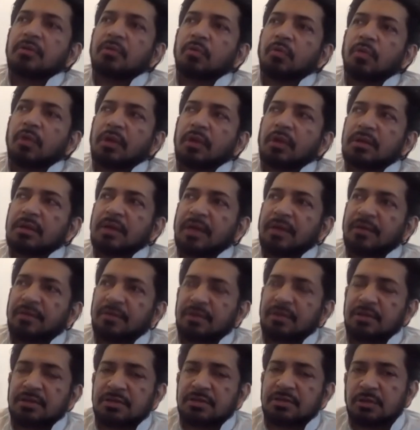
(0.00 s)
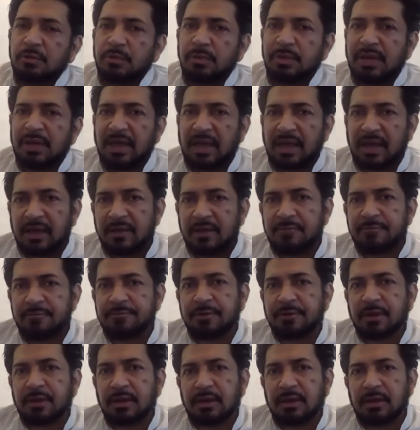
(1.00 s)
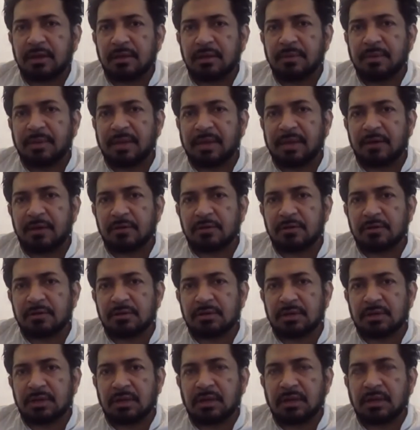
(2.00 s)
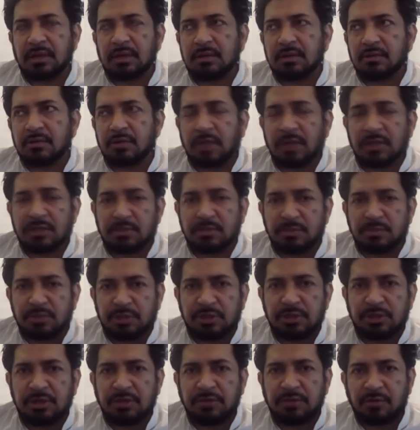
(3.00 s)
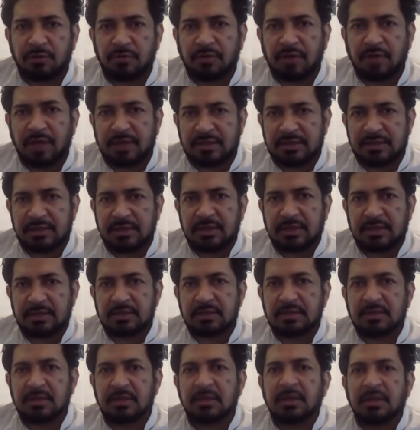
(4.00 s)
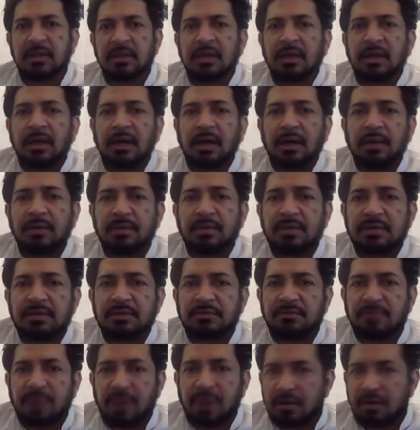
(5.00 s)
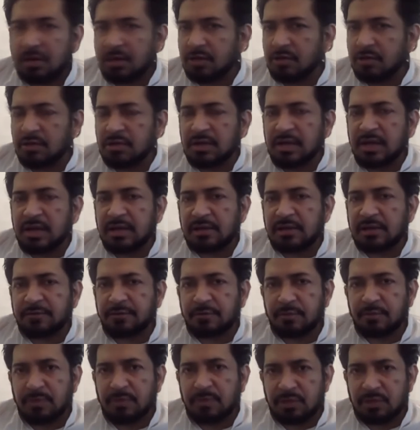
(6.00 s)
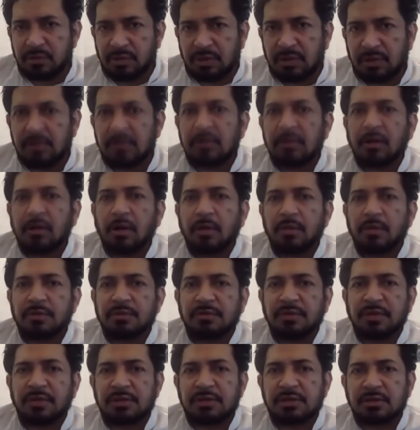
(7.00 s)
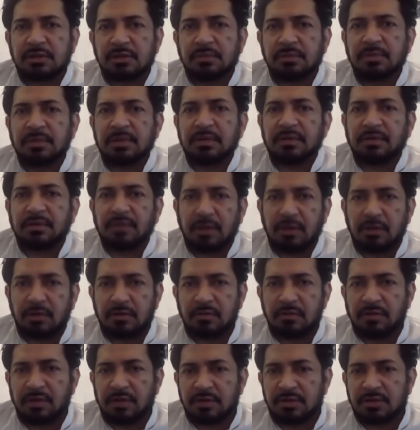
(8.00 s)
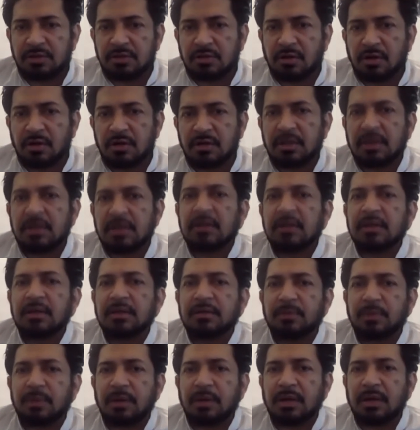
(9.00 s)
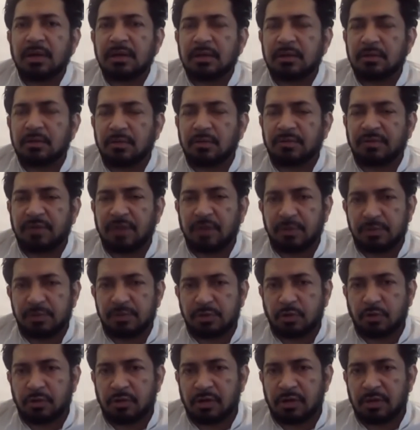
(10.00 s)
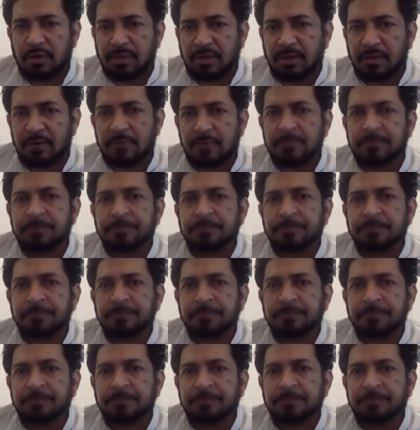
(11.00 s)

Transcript: what evidence do we have about transmission if you're vaccinated? There's very good data from Israel, observational, but very good, very strong data that Wafaa was talking about,